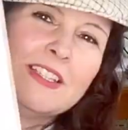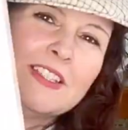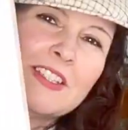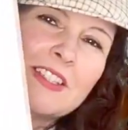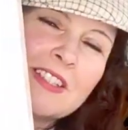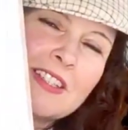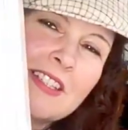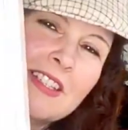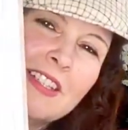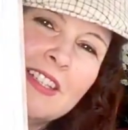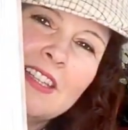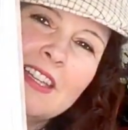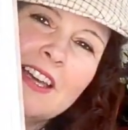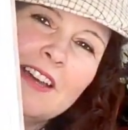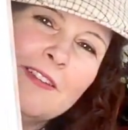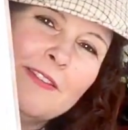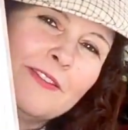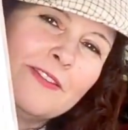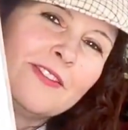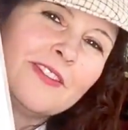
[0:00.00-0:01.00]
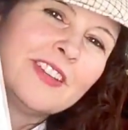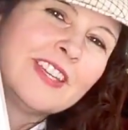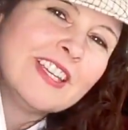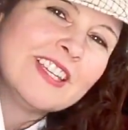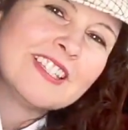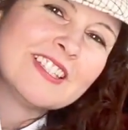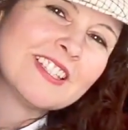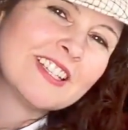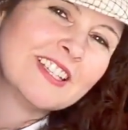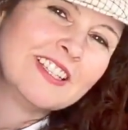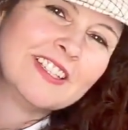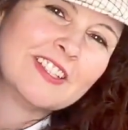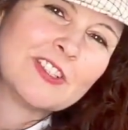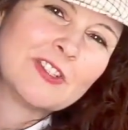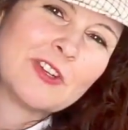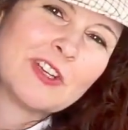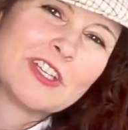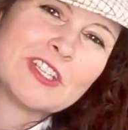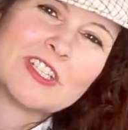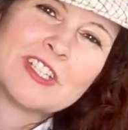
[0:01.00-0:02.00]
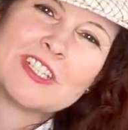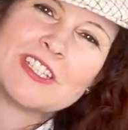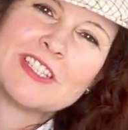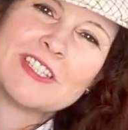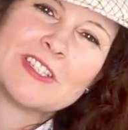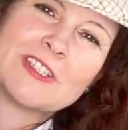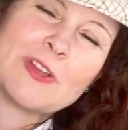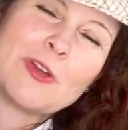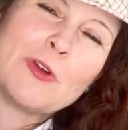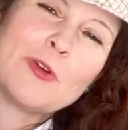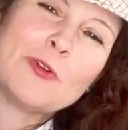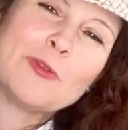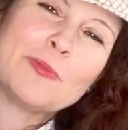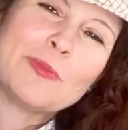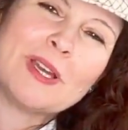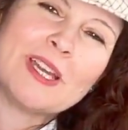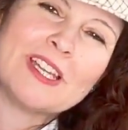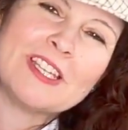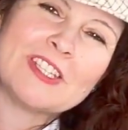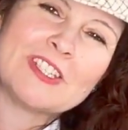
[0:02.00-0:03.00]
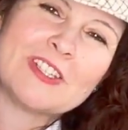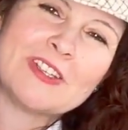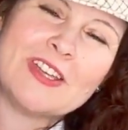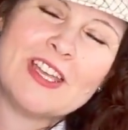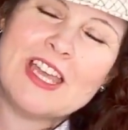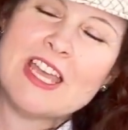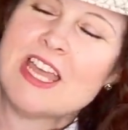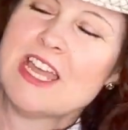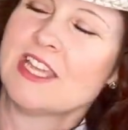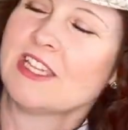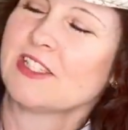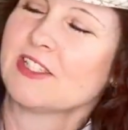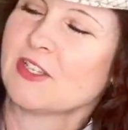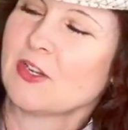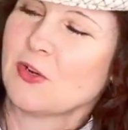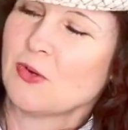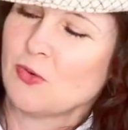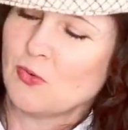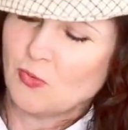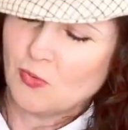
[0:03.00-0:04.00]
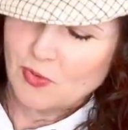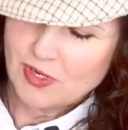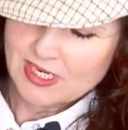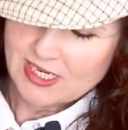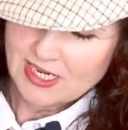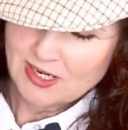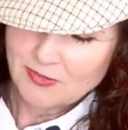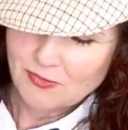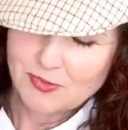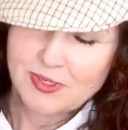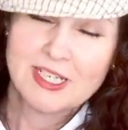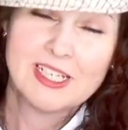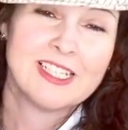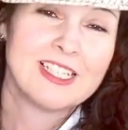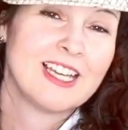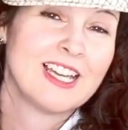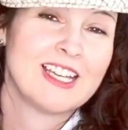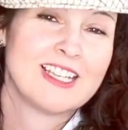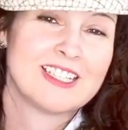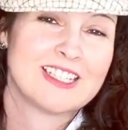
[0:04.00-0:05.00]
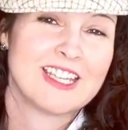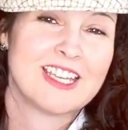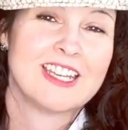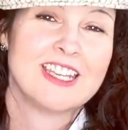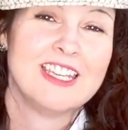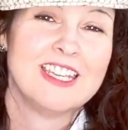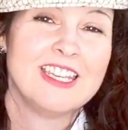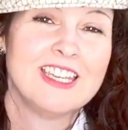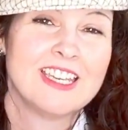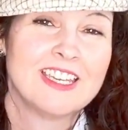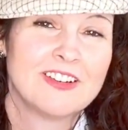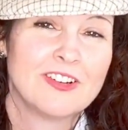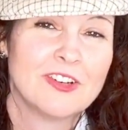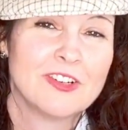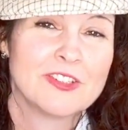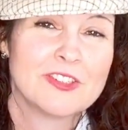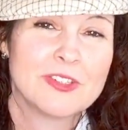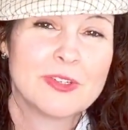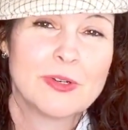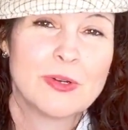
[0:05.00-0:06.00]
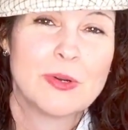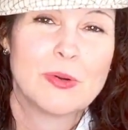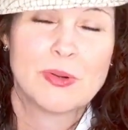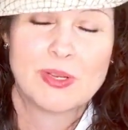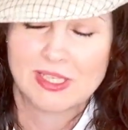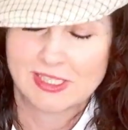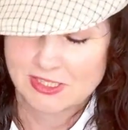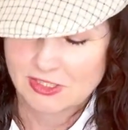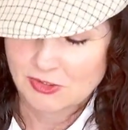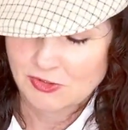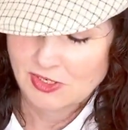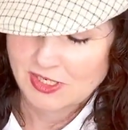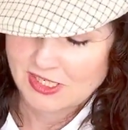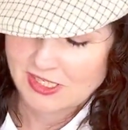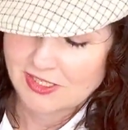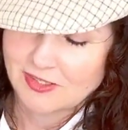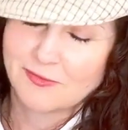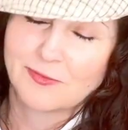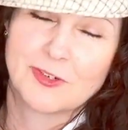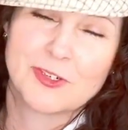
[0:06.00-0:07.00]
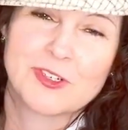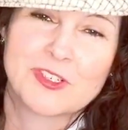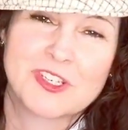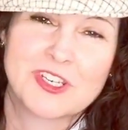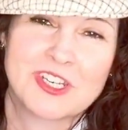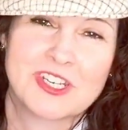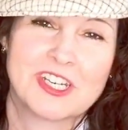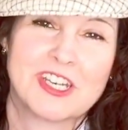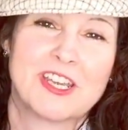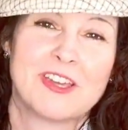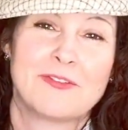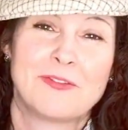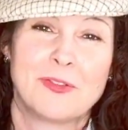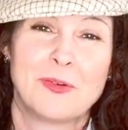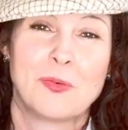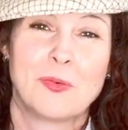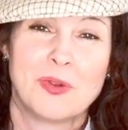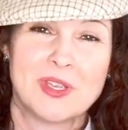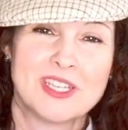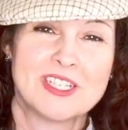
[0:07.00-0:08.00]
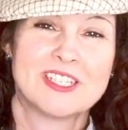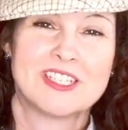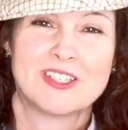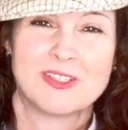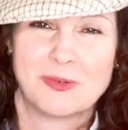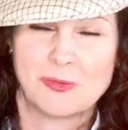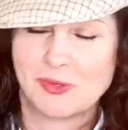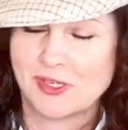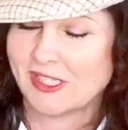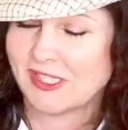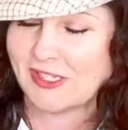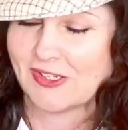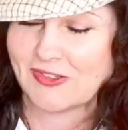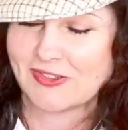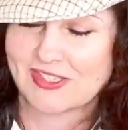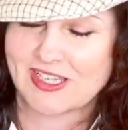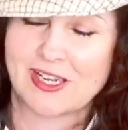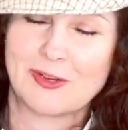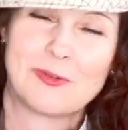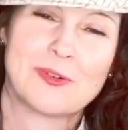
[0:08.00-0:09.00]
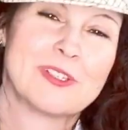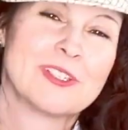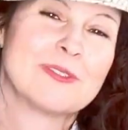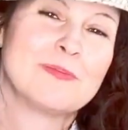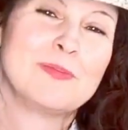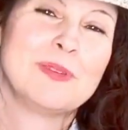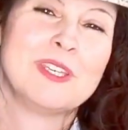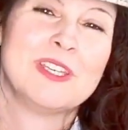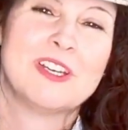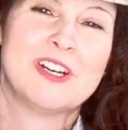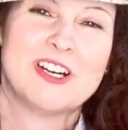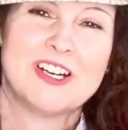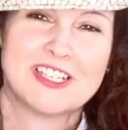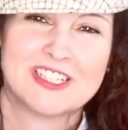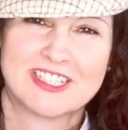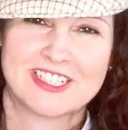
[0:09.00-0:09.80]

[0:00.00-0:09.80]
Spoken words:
Just love his illustrations so much. So when I realized that he had also illustrated a version of The Wind and the Willows, I was beyond